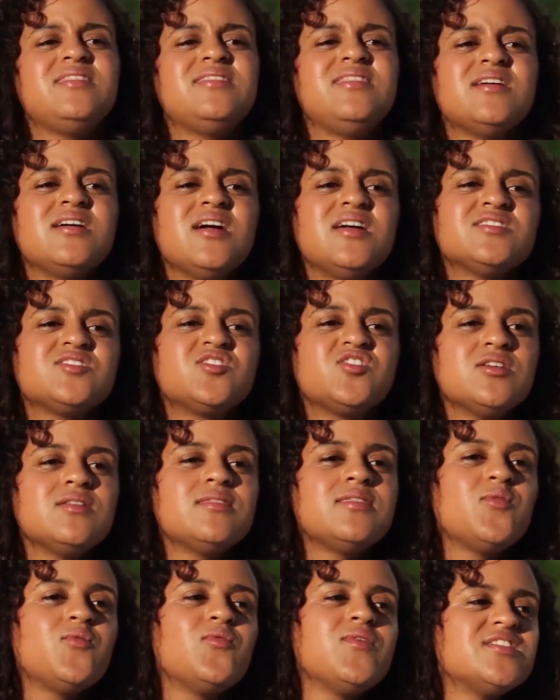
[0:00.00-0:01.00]
But I think it's
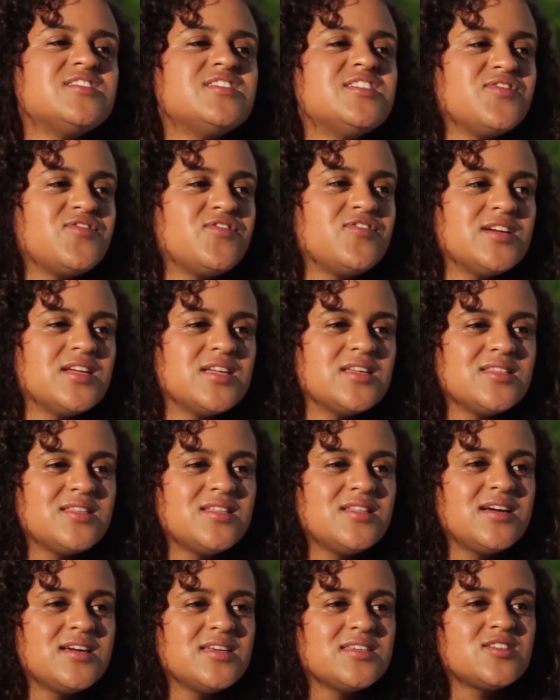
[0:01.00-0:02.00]
good that we're different.
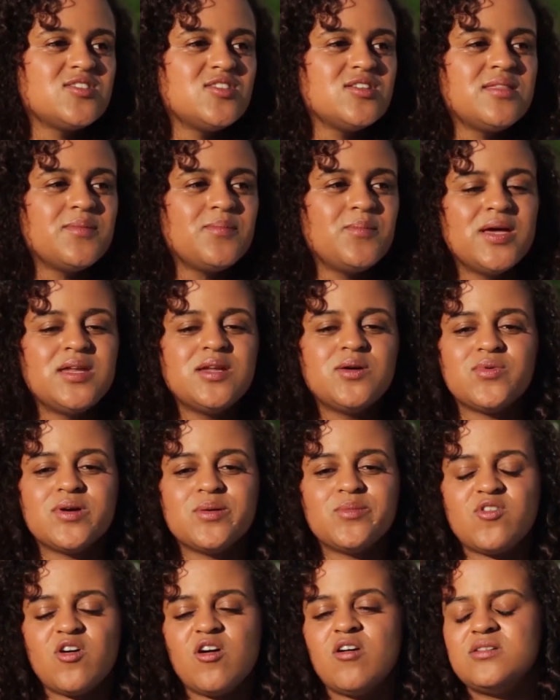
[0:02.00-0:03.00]
Like, it's good that men and
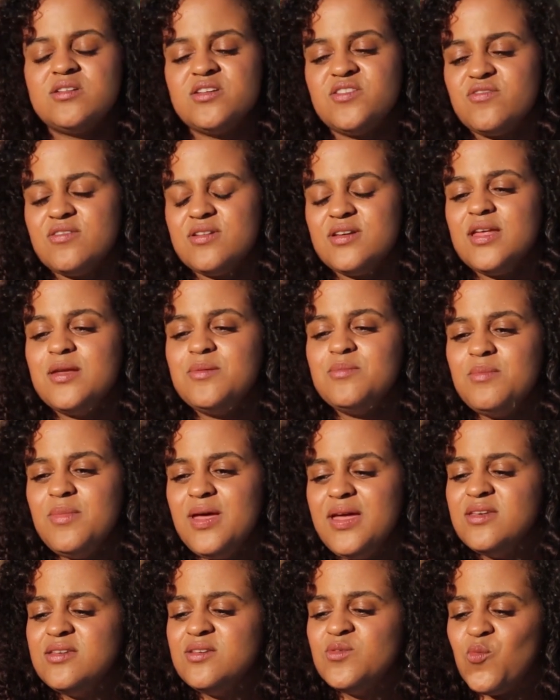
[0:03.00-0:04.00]
women are different. And
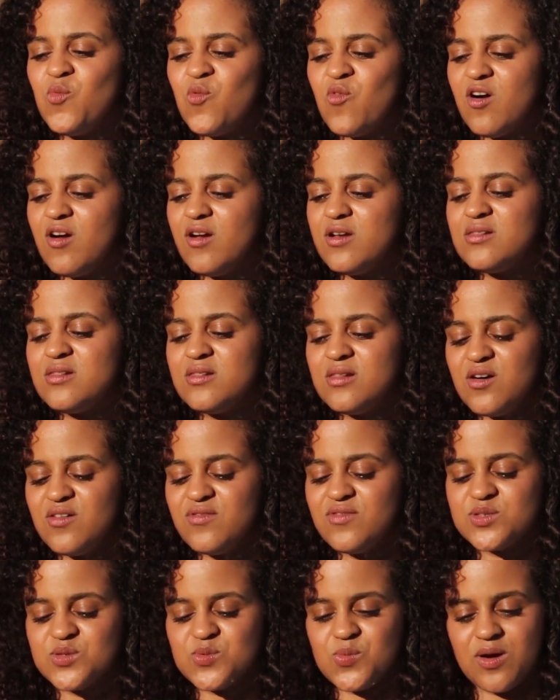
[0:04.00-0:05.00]
men want
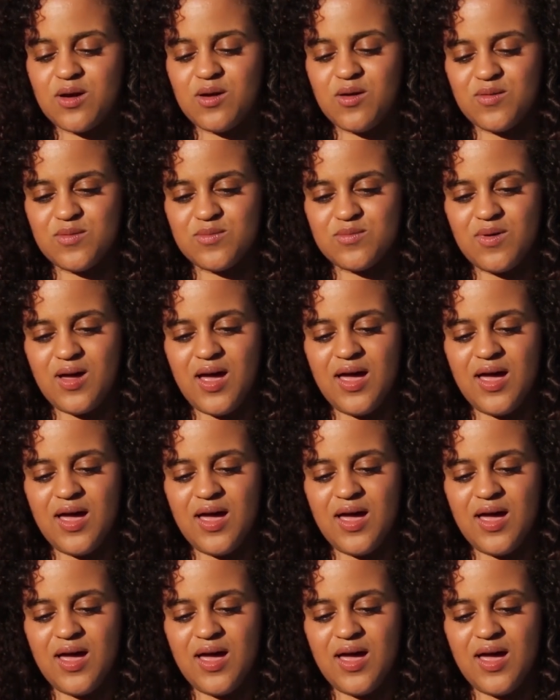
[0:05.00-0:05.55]
love as well.